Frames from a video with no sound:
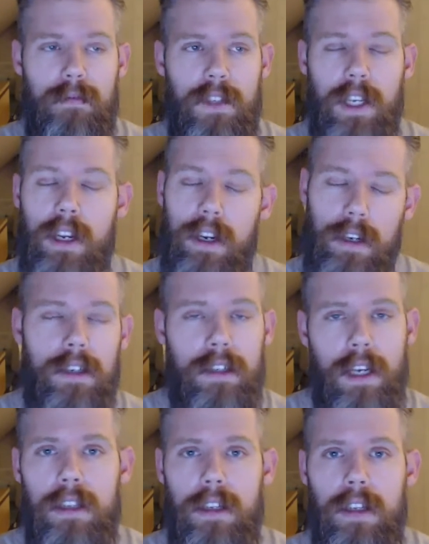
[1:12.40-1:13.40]
Senior
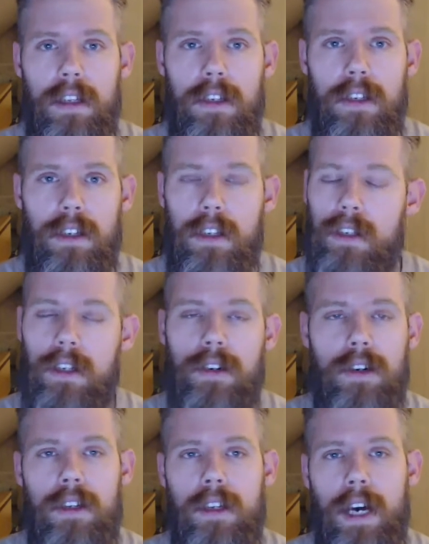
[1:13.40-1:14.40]
consultant is a
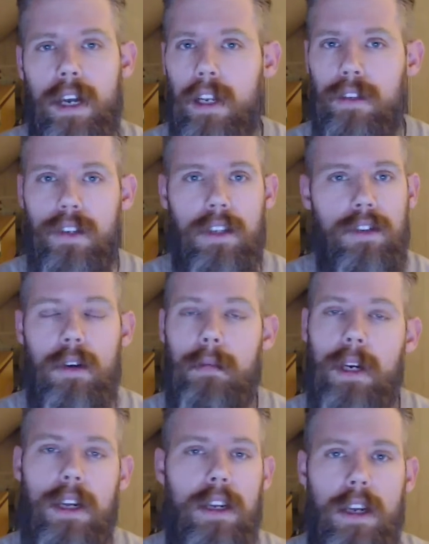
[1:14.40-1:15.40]
good title since
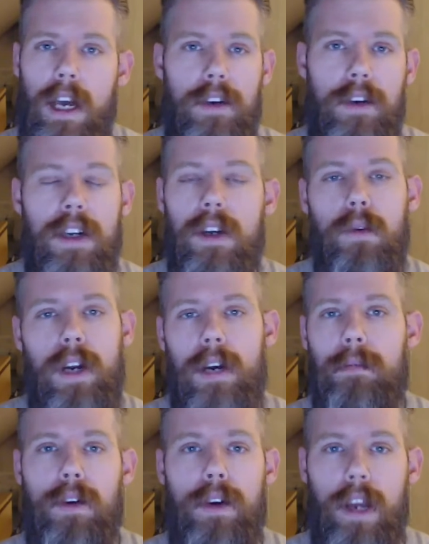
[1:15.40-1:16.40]
nobody have a clue what I'm
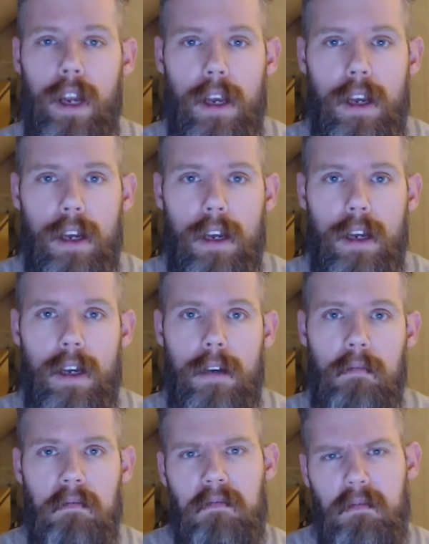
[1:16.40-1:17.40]
doing,
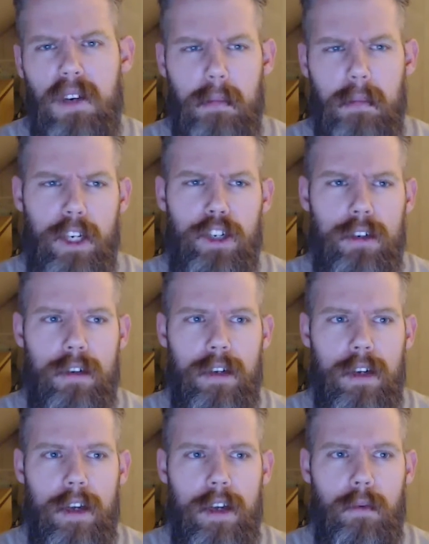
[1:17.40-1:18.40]
pretty much,
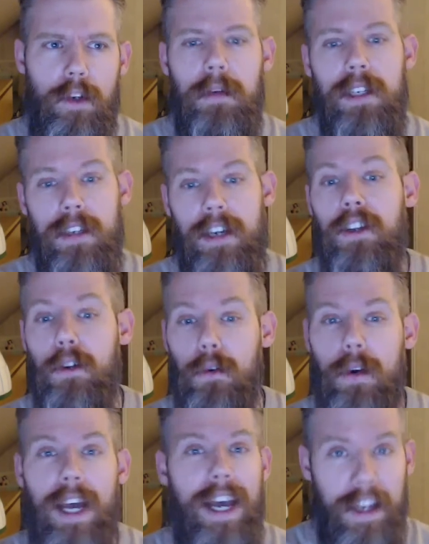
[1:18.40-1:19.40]
which means I can
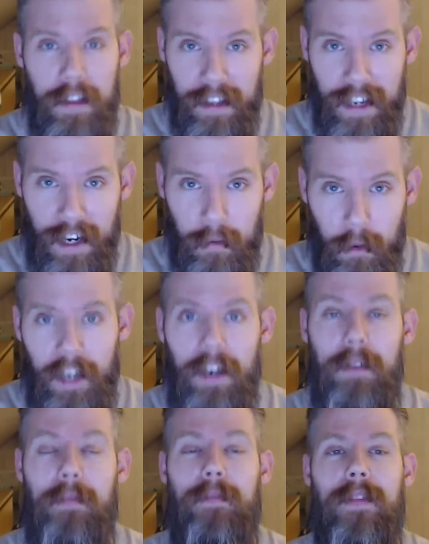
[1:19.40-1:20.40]
do anything that I want.
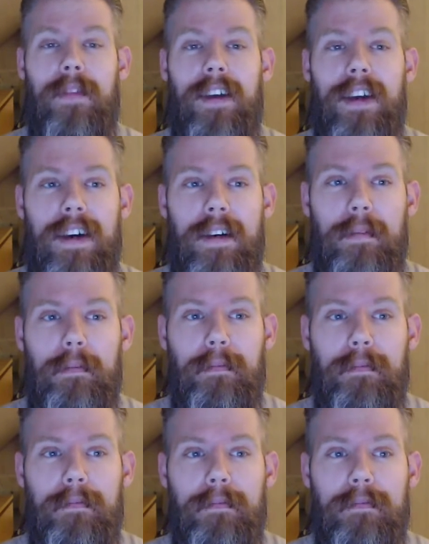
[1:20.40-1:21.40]

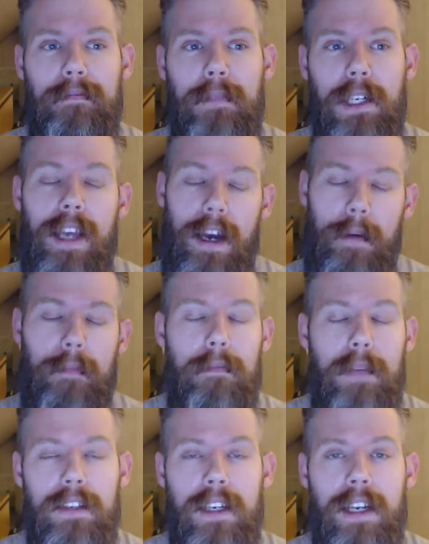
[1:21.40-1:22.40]
But yeah,
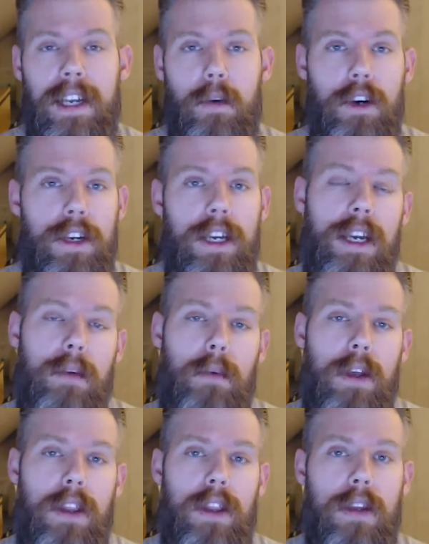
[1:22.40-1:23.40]
basically working
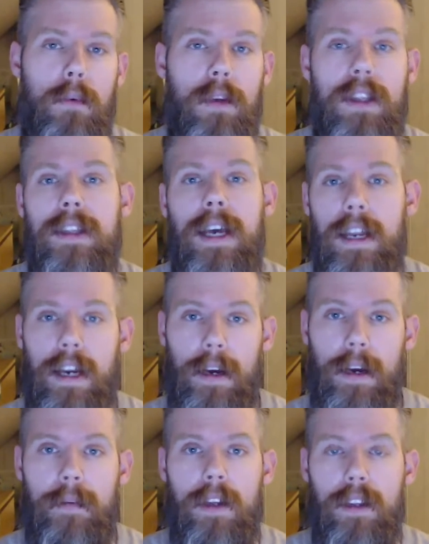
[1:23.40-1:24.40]
with data,
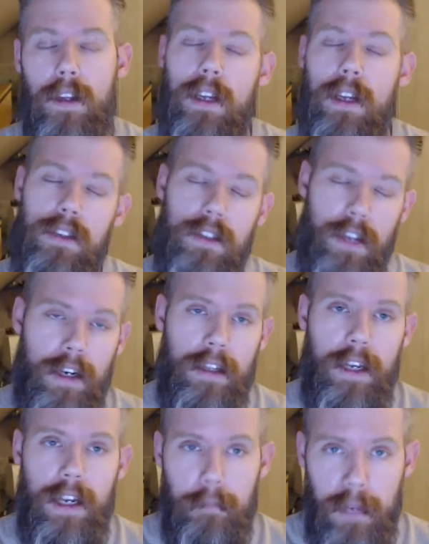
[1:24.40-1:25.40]
not necessarily
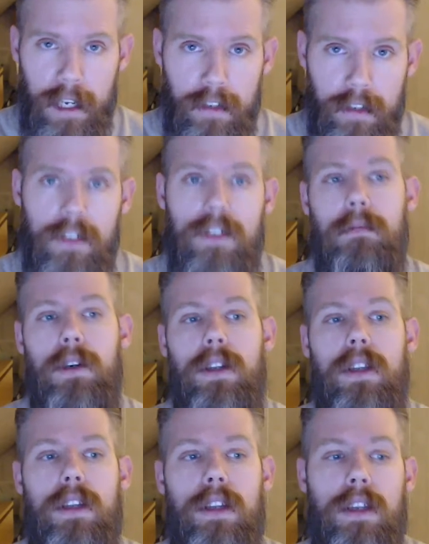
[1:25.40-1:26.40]
databases, but
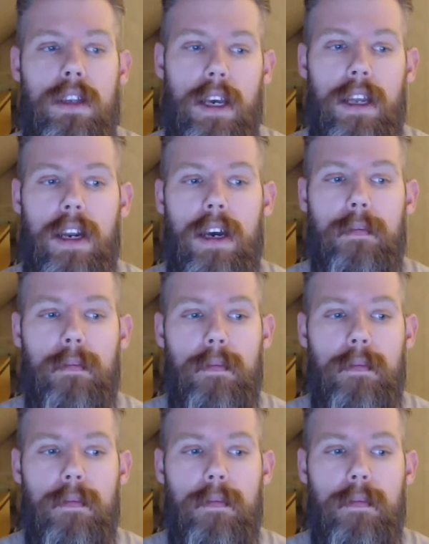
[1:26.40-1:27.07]
data.